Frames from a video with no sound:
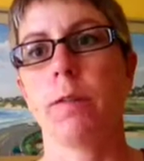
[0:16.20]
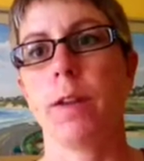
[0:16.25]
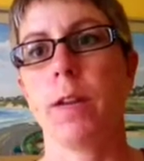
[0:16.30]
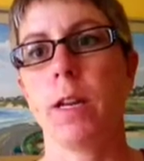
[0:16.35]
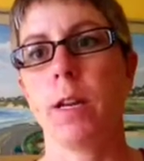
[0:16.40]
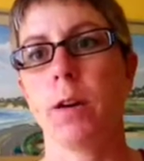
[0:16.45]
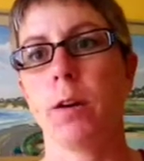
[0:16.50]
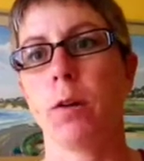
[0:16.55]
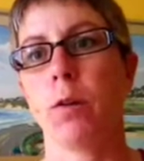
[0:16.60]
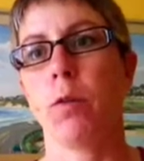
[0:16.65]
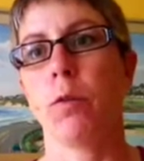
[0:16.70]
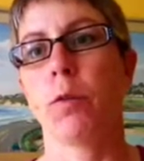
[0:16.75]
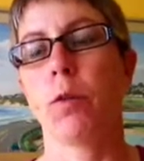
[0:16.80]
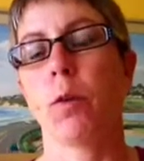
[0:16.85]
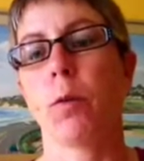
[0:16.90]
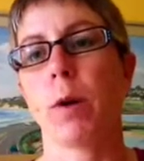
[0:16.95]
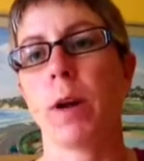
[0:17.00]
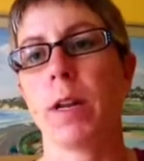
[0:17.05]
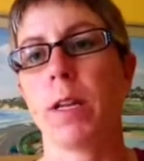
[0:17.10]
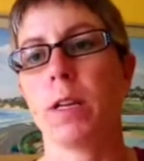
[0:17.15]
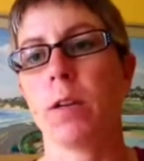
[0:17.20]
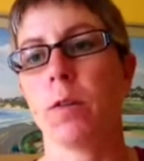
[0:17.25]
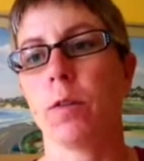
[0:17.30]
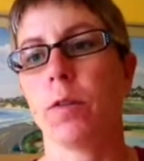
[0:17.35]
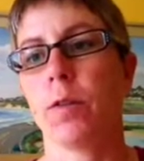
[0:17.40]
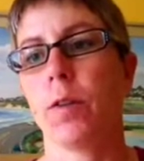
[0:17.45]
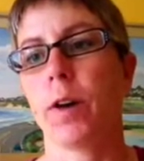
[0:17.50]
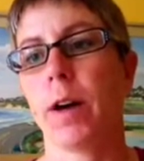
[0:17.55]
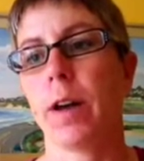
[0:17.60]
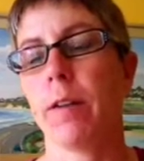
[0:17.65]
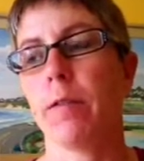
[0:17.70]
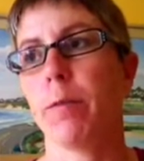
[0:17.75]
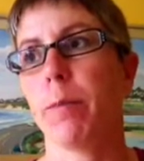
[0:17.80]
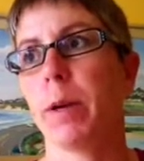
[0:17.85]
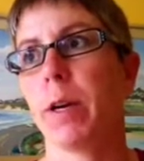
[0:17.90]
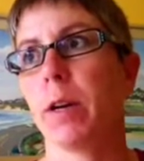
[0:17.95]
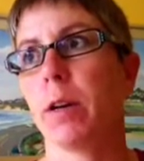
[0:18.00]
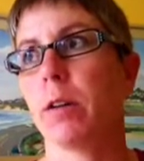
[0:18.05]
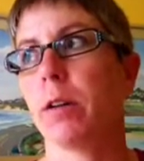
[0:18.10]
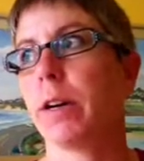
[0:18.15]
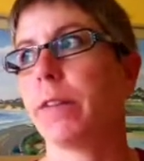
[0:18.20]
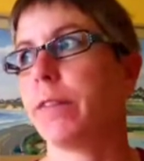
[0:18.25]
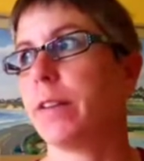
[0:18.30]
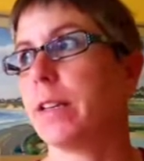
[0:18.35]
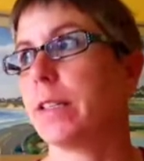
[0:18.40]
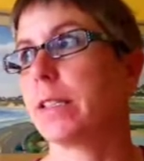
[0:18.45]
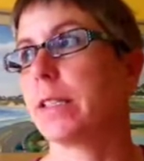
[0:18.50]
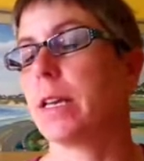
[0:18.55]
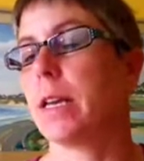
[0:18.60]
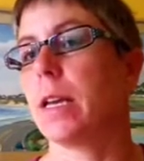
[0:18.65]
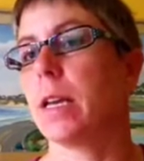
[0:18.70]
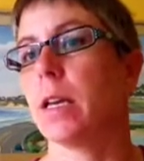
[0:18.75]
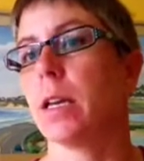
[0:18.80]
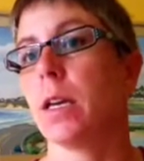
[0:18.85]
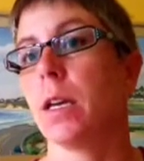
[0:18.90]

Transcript: video for writing your five paragraph essay,